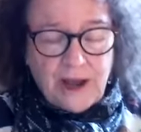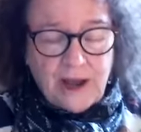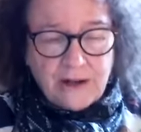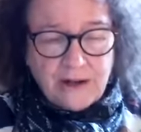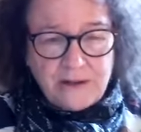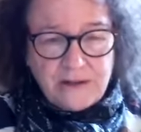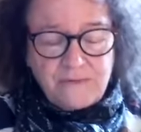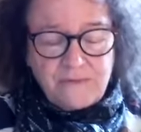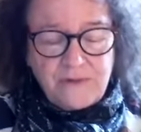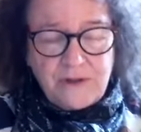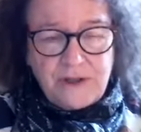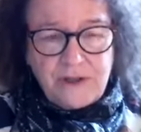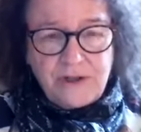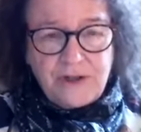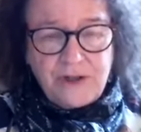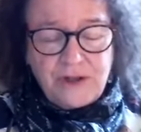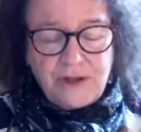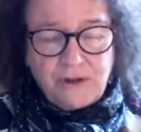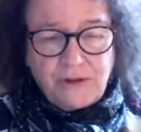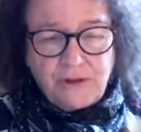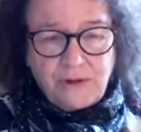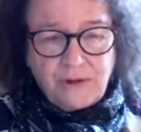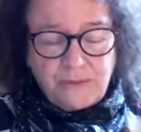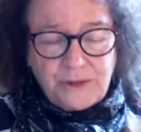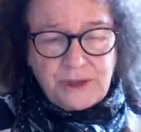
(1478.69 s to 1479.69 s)
active in the
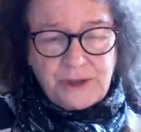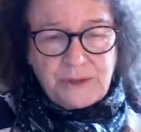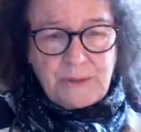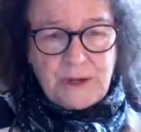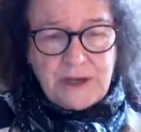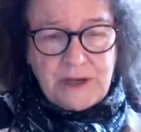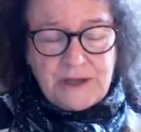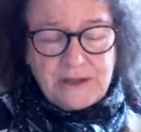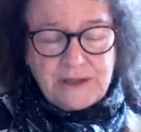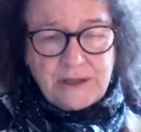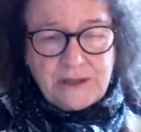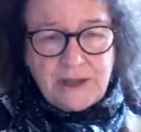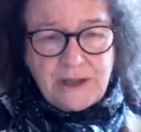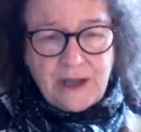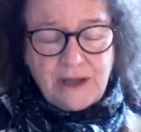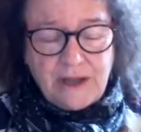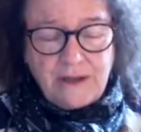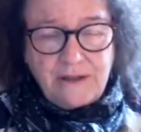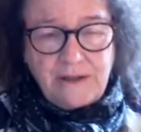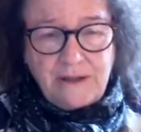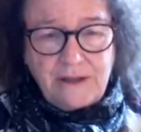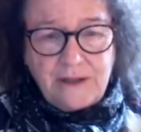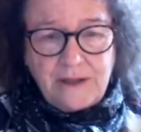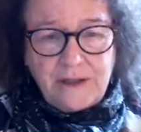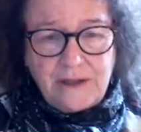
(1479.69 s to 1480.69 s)
geothermal space
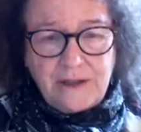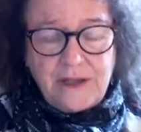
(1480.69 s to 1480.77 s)
again.